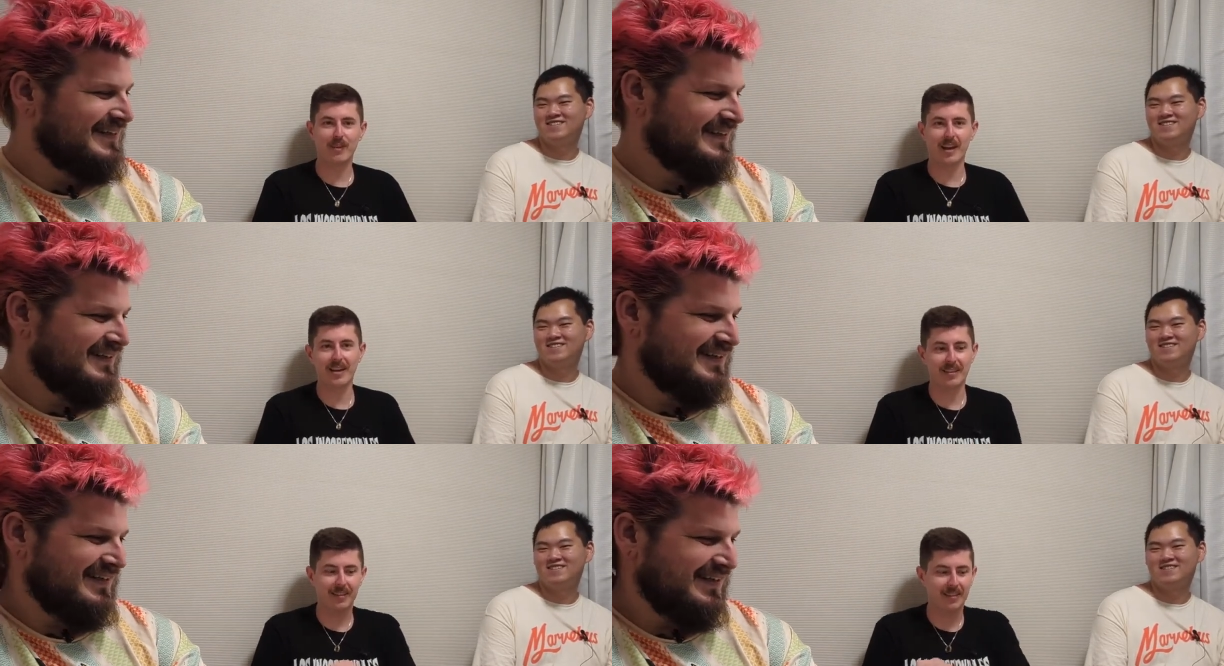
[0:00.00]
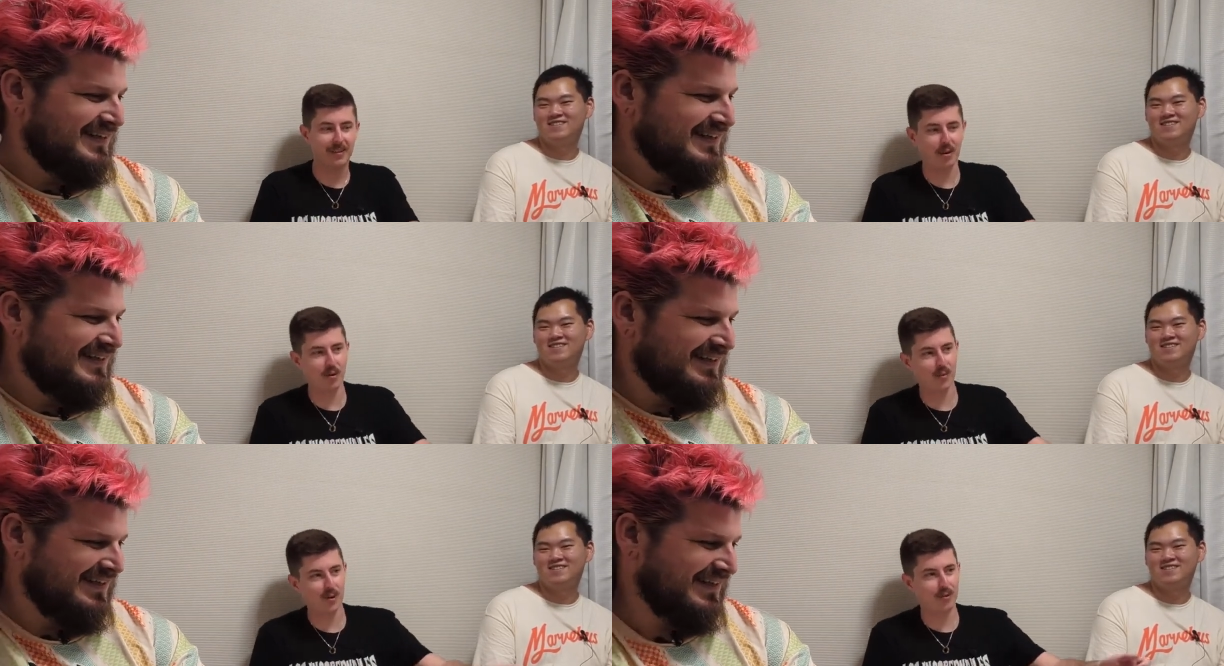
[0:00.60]
Speaker 1: of the eighth hit a
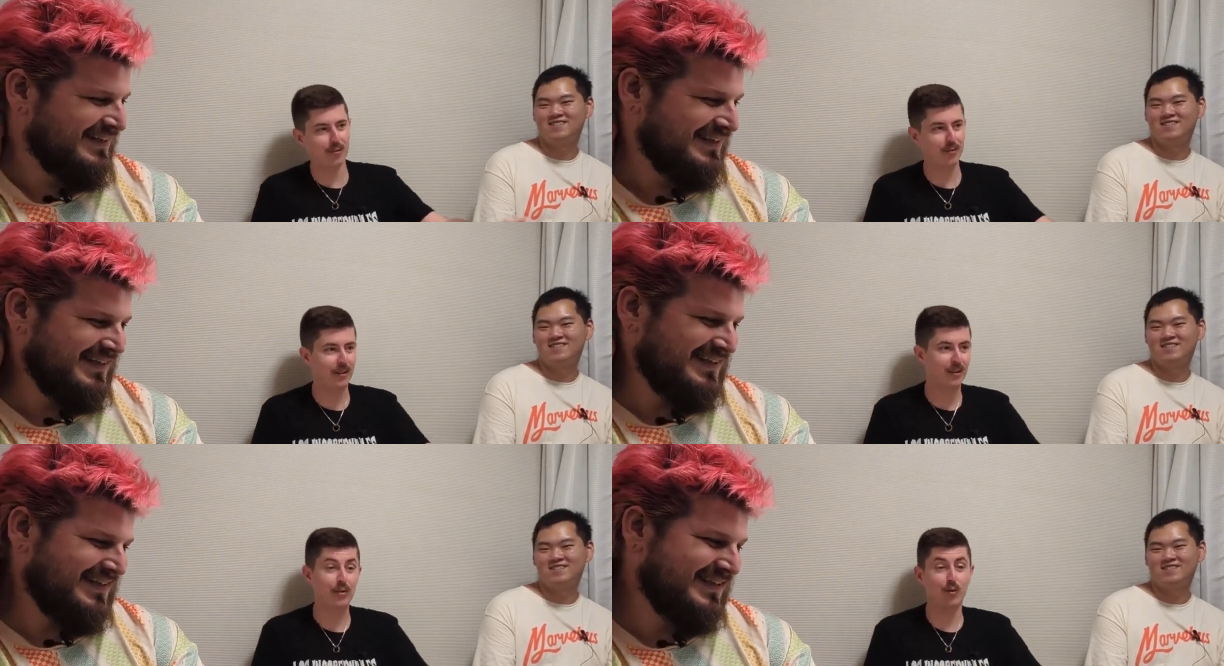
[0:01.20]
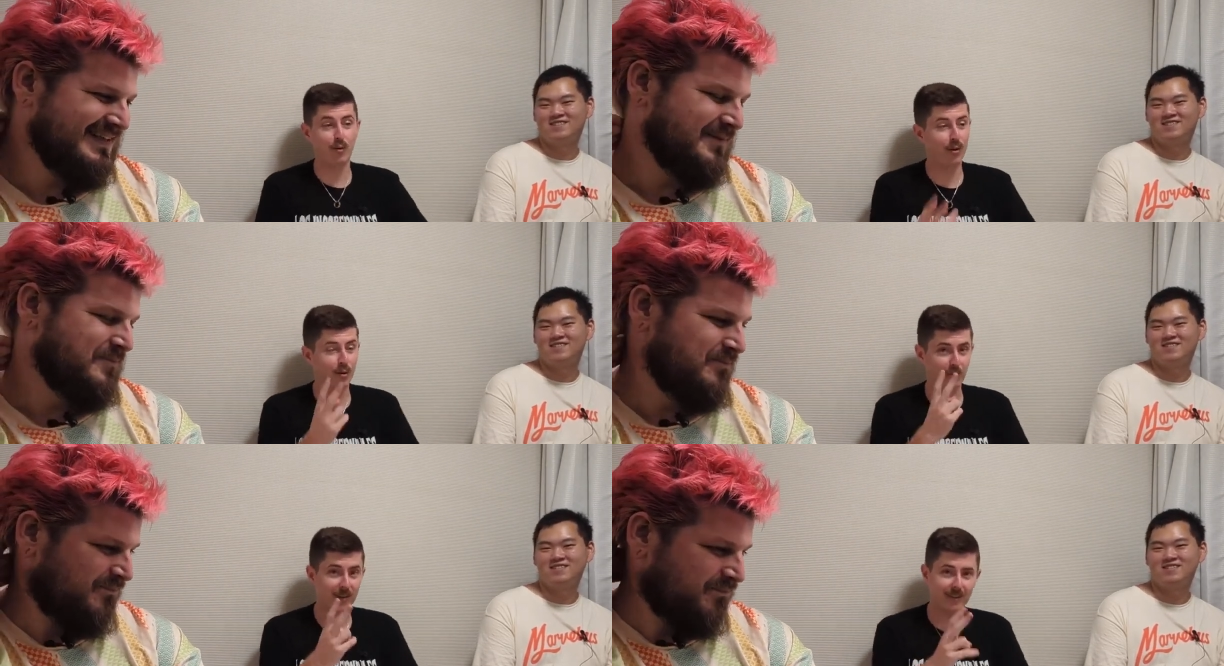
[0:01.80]
home run, for, hit a two run
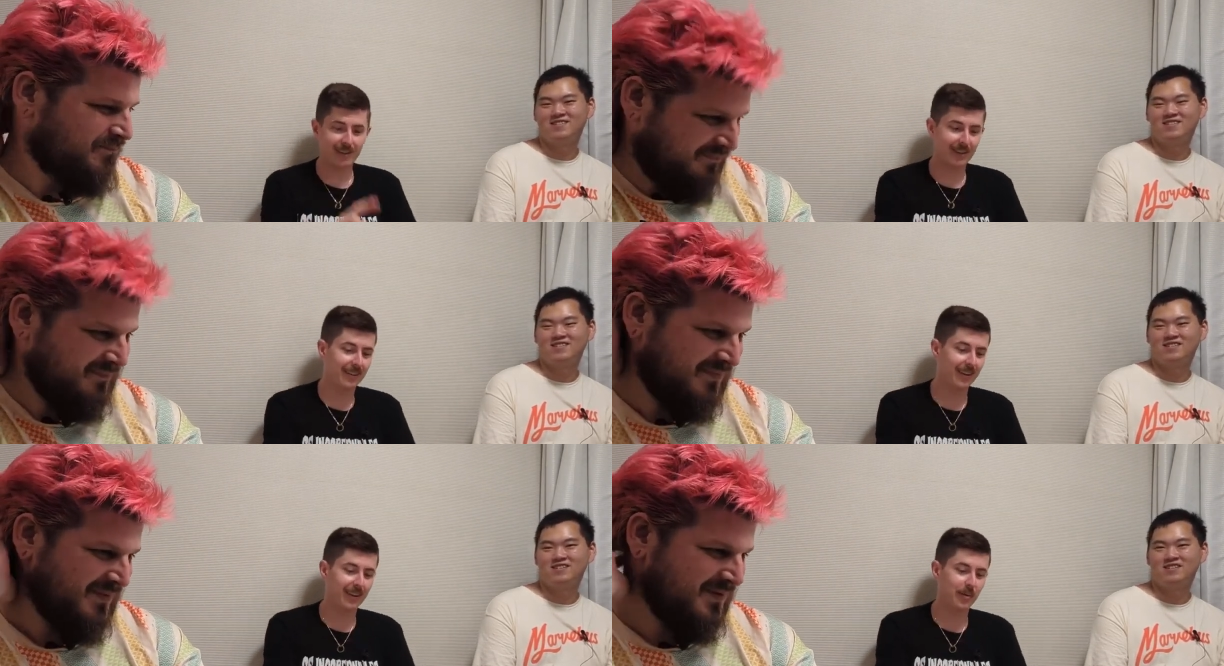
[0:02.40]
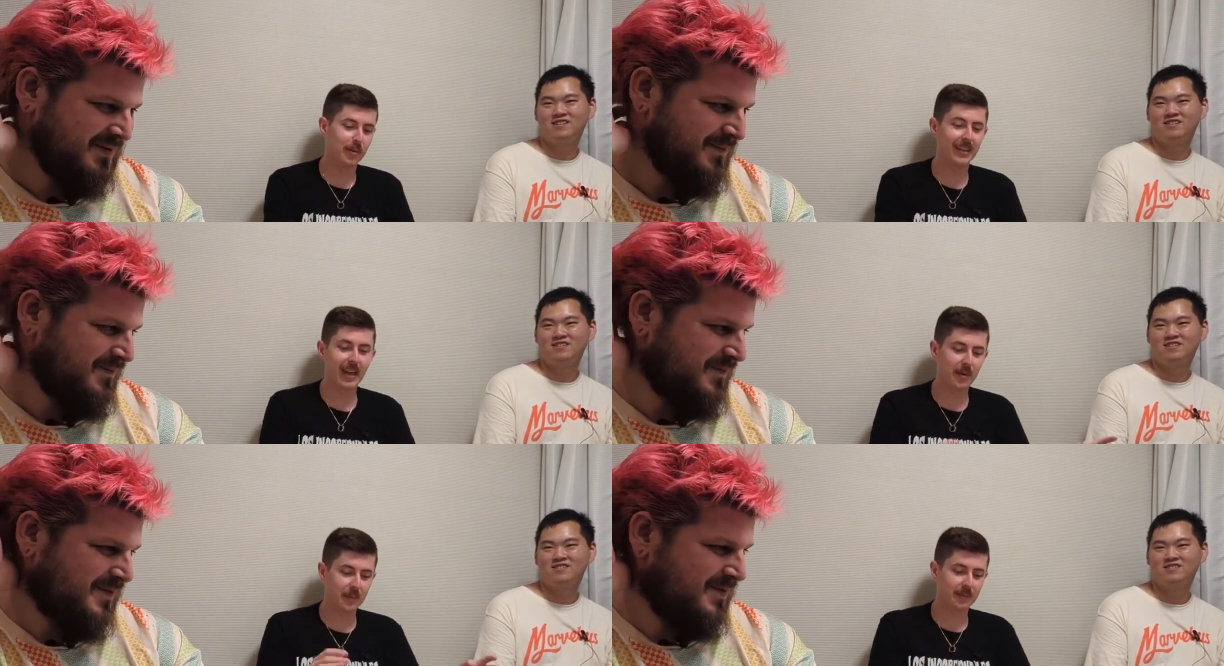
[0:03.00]
home run, and uh, won the
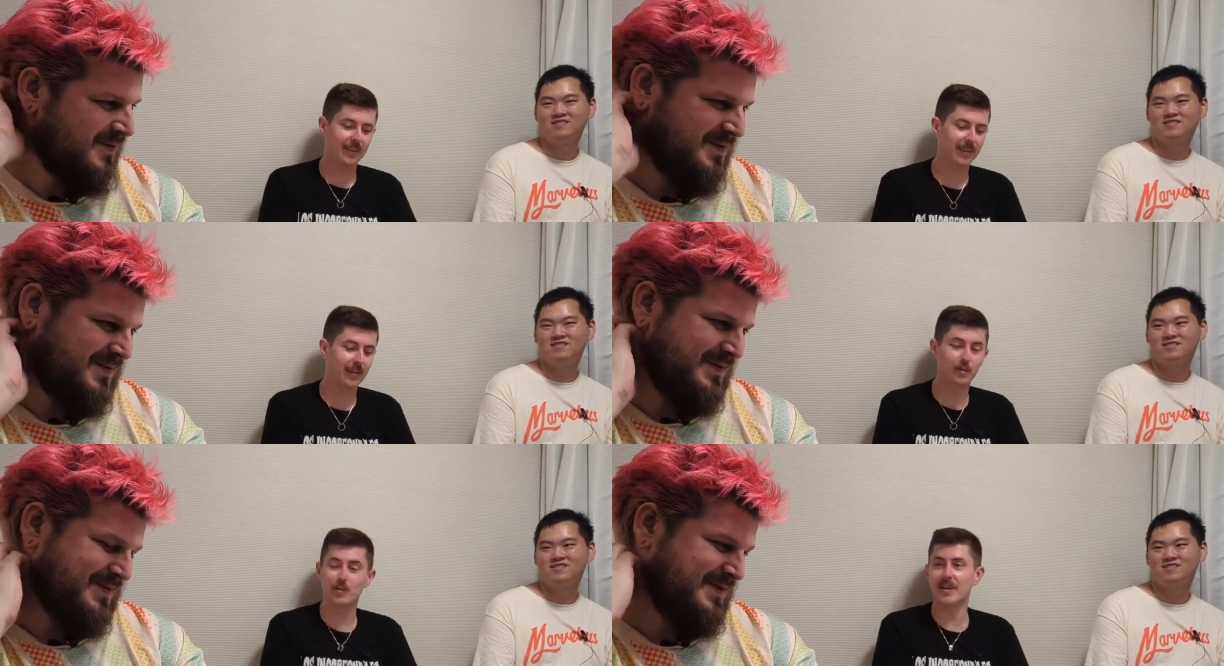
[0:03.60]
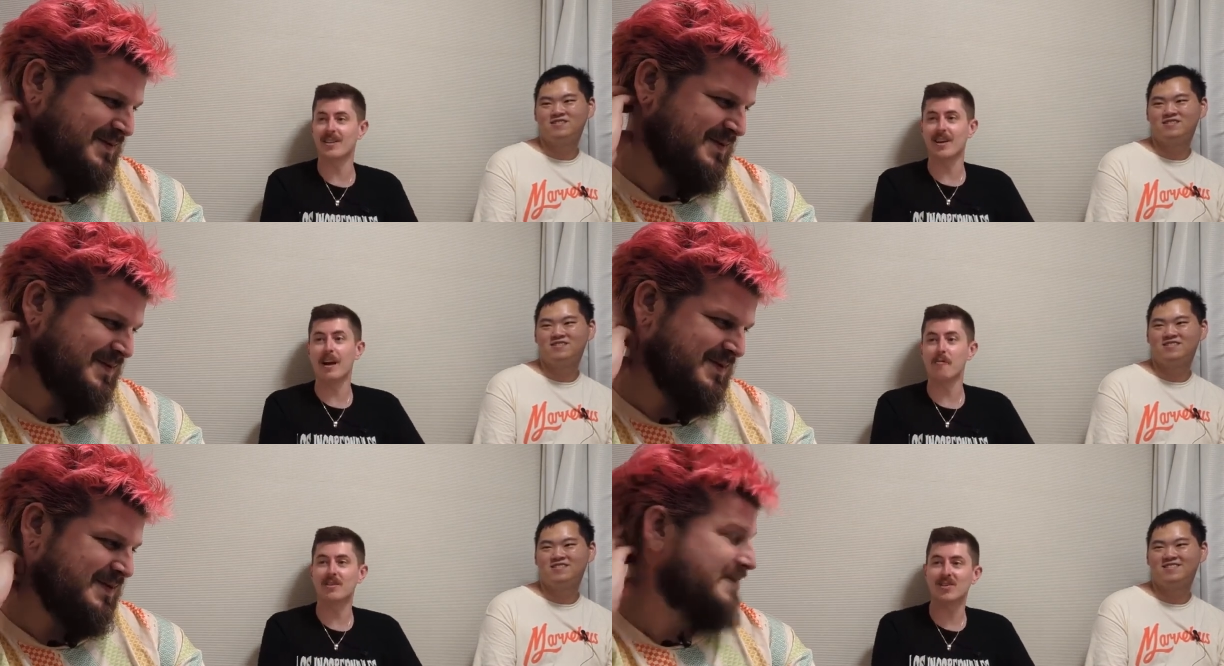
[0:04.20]
game. And it was because
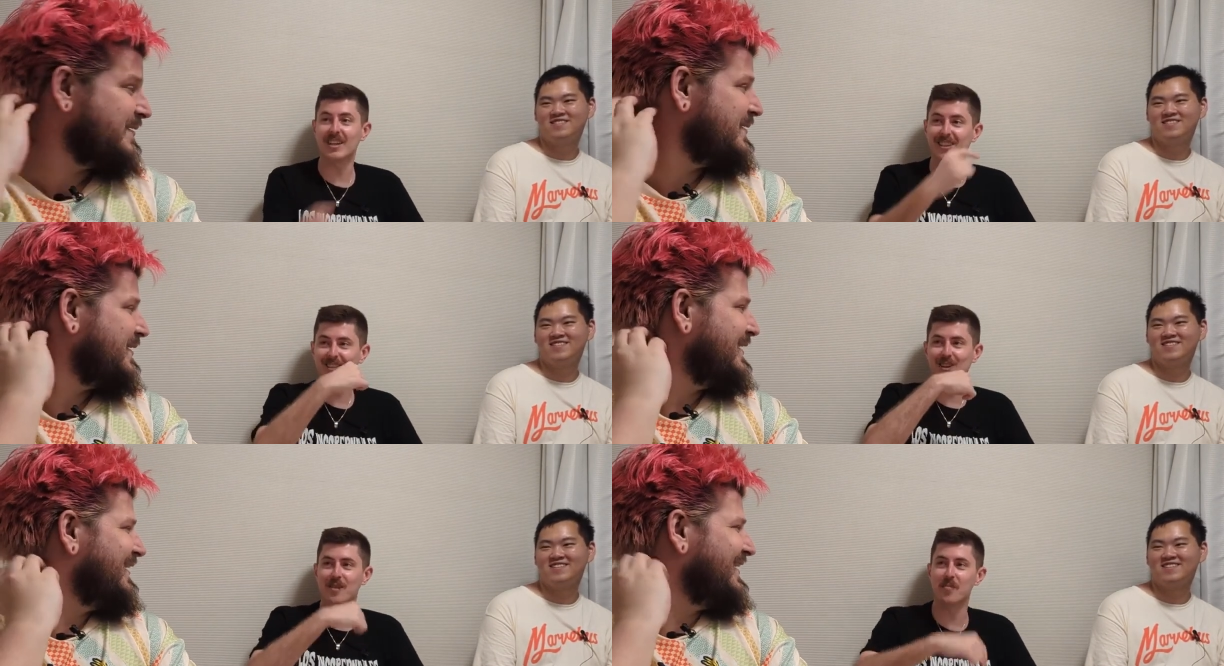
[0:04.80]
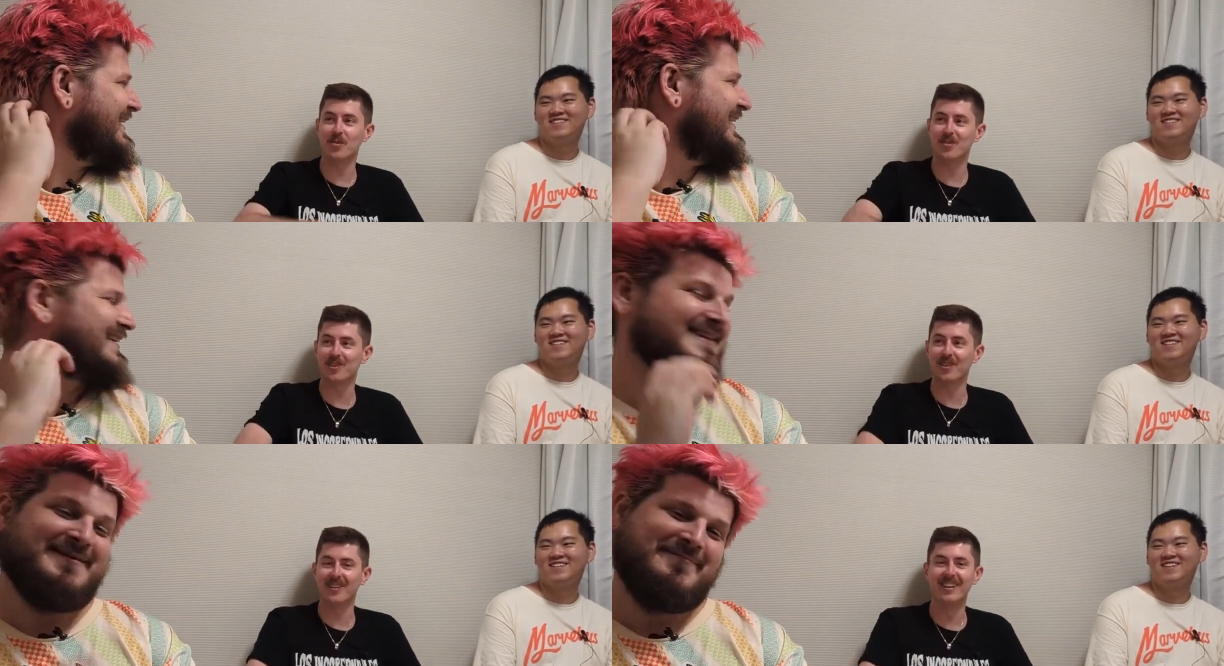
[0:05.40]
I was singing the Sakamoto
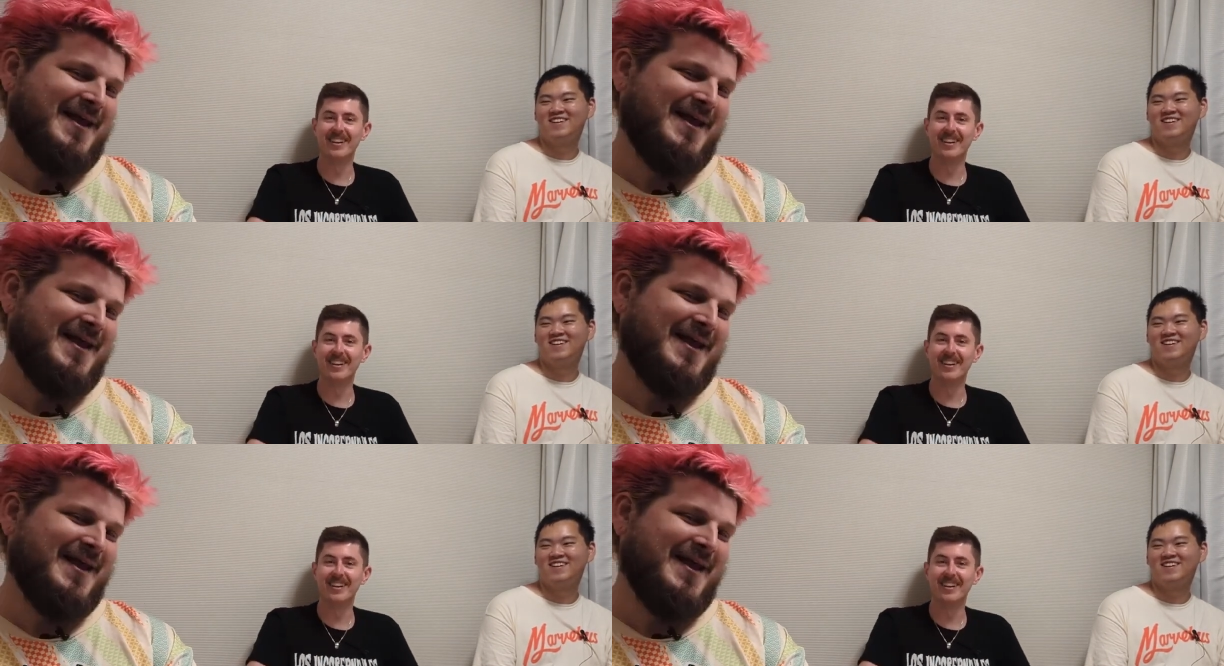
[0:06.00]
song.